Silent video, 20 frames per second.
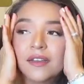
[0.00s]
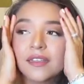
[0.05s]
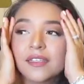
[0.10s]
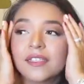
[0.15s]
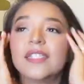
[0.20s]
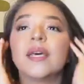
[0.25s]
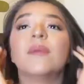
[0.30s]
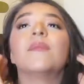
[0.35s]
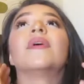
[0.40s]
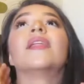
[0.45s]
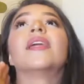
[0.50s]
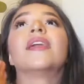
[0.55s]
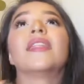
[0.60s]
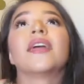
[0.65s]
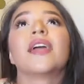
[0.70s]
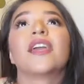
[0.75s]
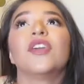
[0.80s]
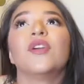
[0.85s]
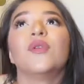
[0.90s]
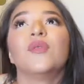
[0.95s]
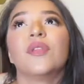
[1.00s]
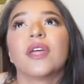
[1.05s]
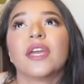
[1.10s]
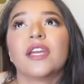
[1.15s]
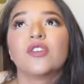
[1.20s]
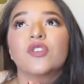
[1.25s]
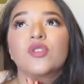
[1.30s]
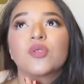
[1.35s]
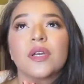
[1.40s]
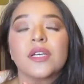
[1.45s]
somebody that you
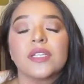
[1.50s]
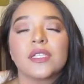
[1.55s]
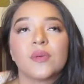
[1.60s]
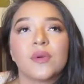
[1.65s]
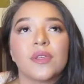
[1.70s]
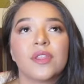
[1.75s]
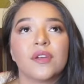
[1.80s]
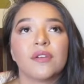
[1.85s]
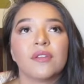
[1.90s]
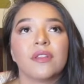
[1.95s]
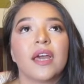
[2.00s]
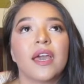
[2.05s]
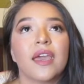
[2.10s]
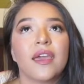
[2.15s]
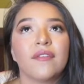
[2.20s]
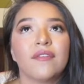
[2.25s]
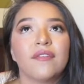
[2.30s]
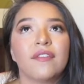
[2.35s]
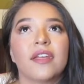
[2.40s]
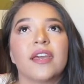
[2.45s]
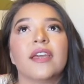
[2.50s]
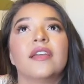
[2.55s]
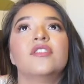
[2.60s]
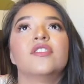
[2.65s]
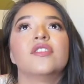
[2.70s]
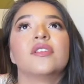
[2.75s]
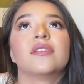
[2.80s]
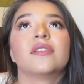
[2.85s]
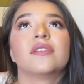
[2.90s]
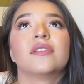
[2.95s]
like trust with your life, like
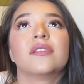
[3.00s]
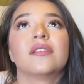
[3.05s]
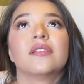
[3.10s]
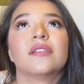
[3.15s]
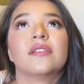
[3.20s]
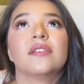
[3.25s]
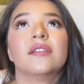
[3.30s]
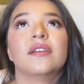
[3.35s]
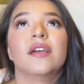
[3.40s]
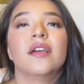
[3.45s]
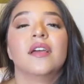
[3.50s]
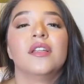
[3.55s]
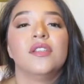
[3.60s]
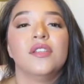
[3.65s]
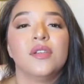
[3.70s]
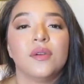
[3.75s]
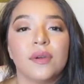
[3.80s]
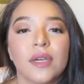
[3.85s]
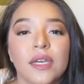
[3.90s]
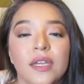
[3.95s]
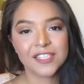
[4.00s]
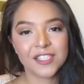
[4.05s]
just do it.